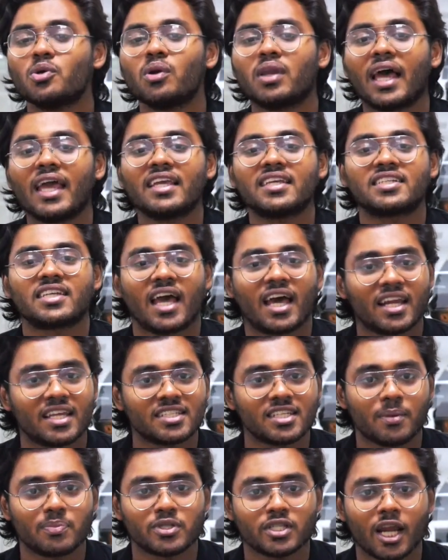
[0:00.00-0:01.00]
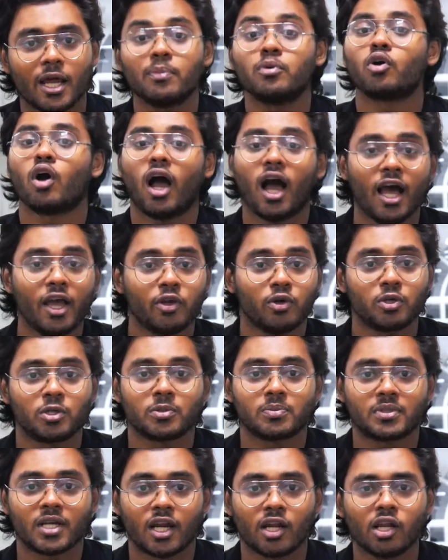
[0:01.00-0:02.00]
do like, share and subscribe to our
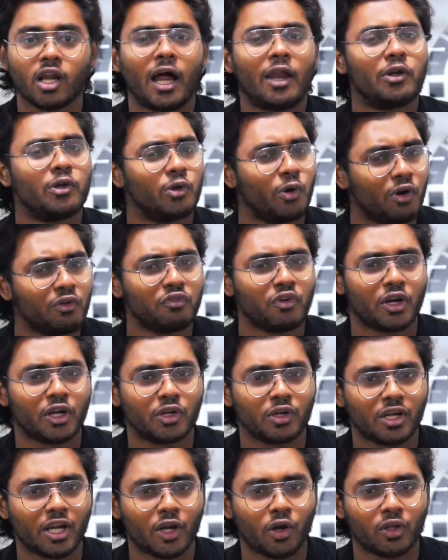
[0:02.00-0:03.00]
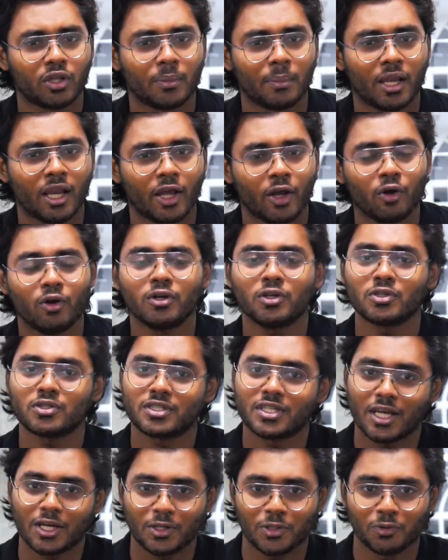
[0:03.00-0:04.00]
YouTube channel and don't forget to click on the bell icon to
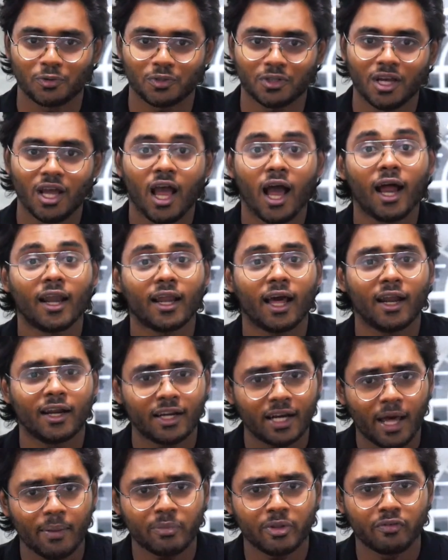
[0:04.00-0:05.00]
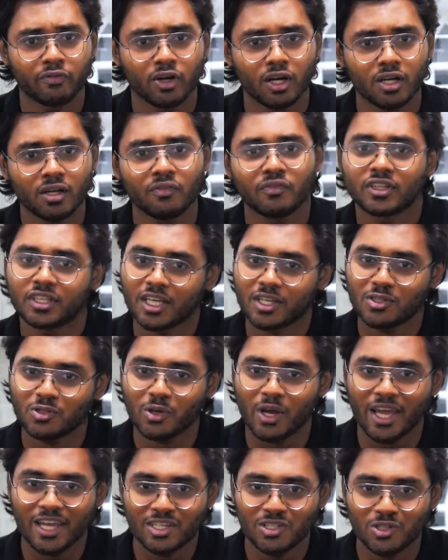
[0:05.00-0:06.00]
stay tuned. And unwrap the world with us
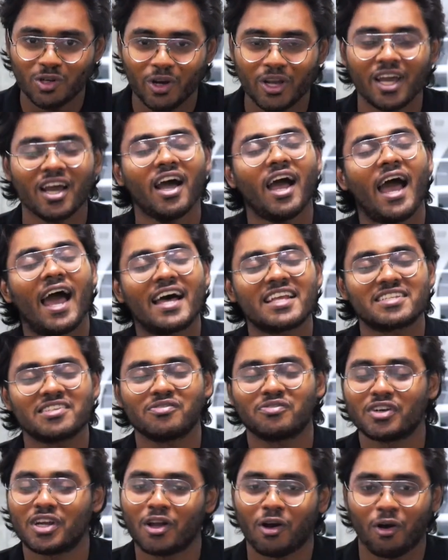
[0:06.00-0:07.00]
to enjoy a hassle-free